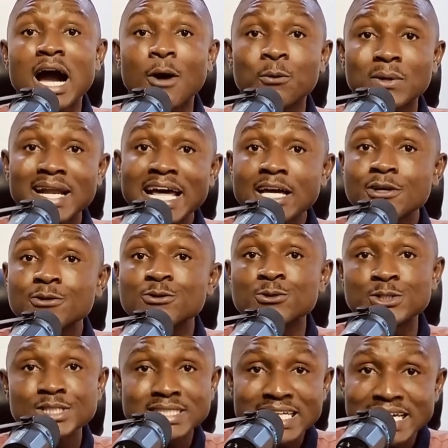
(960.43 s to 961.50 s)
I would like you to
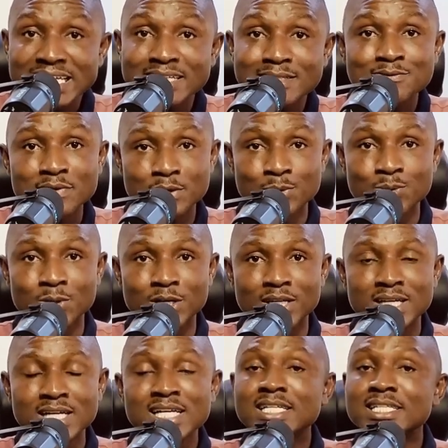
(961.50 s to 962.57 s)
share this very one.
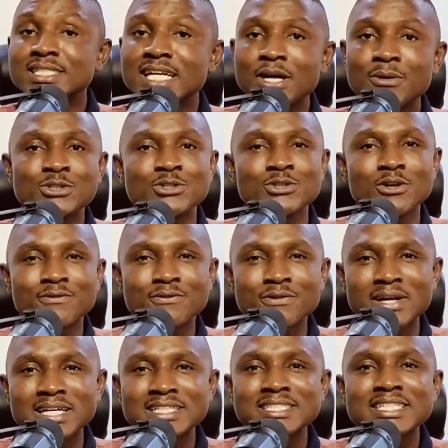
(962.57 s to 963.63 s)
Share it to your
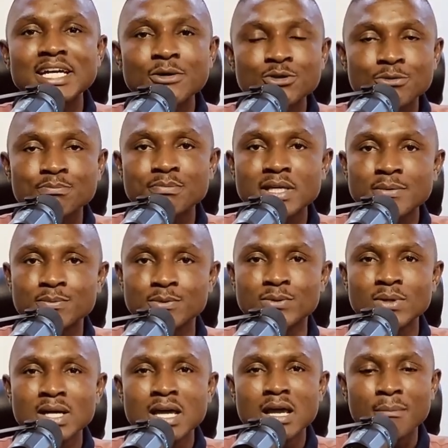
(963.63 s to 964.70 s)
friends. Share it to
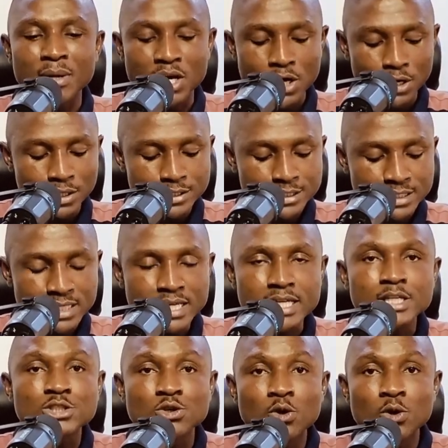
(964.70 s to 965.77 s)
people, because it
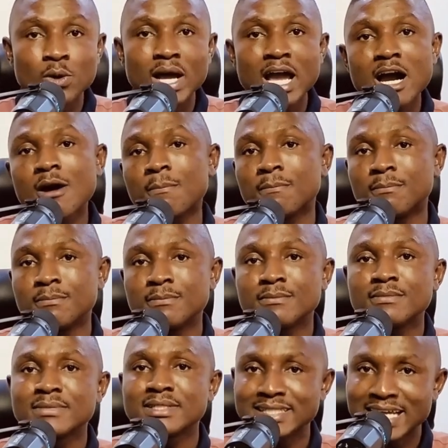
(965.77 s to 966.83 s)
is going to help
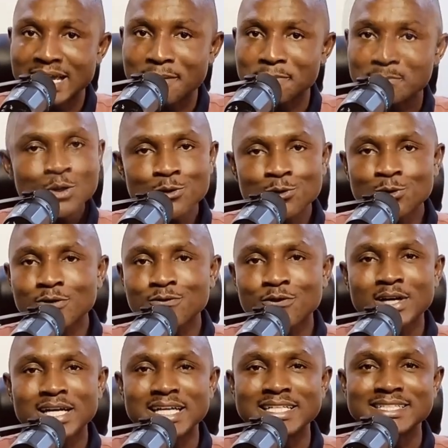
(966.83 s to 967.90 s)
them. Do not
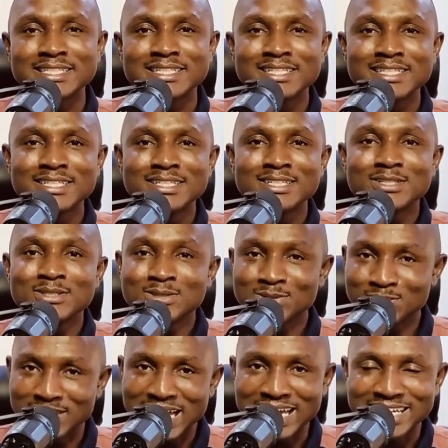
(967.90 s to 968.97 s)
forget
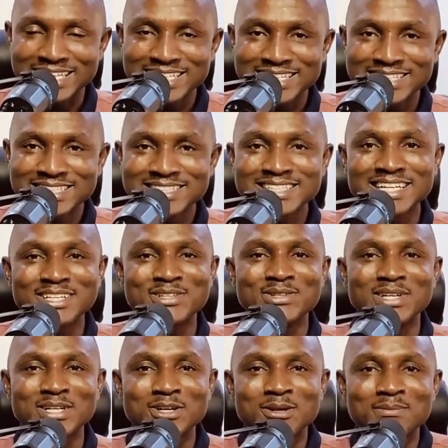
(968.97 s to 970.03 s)
to like. Thank you,
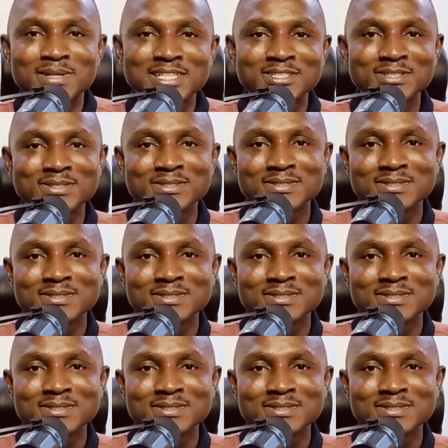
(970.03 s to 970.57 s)
and God bless you.